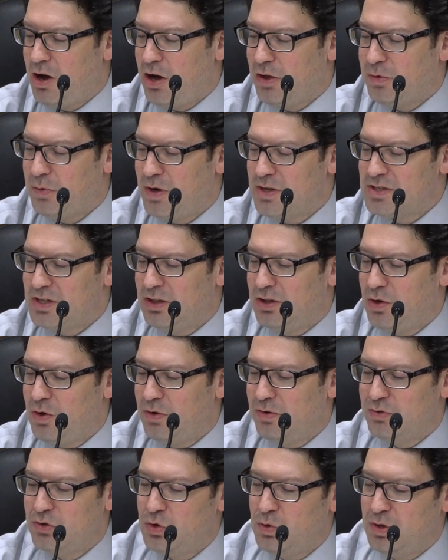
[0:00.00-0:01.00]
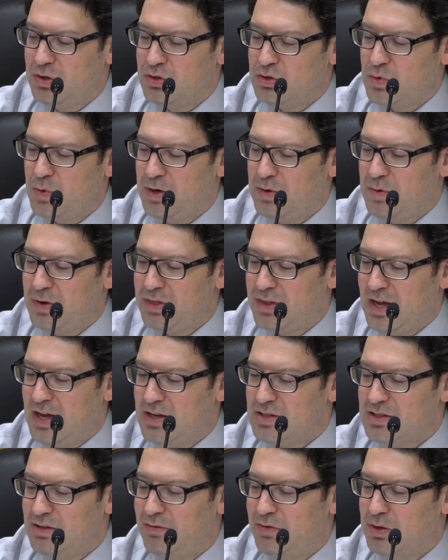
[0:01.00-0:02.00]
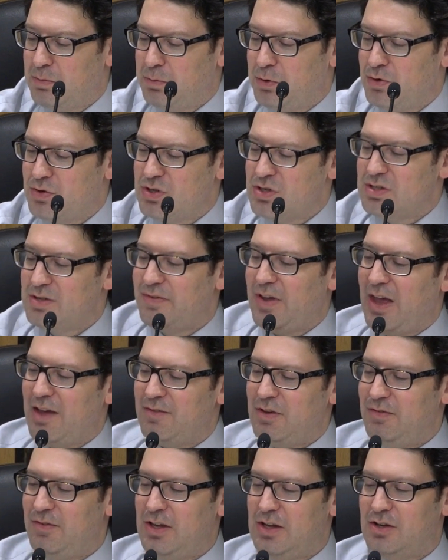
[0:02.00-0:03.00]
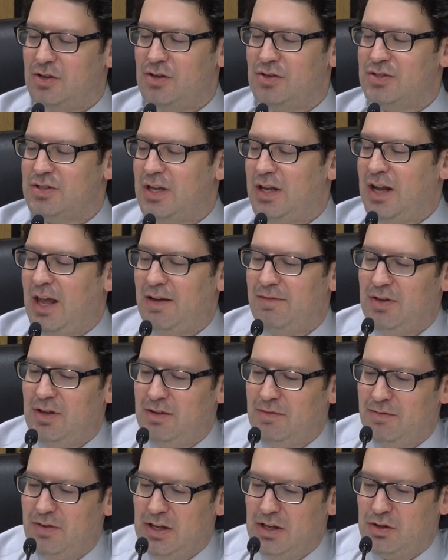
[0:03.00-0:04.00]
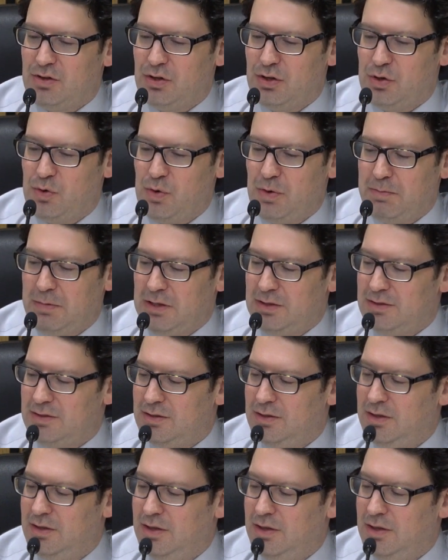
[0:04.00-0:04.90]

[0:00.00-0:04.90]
Authorizing a Loan of $221,000 for the purchase of heavy vehicles and heavy vehicle equipment.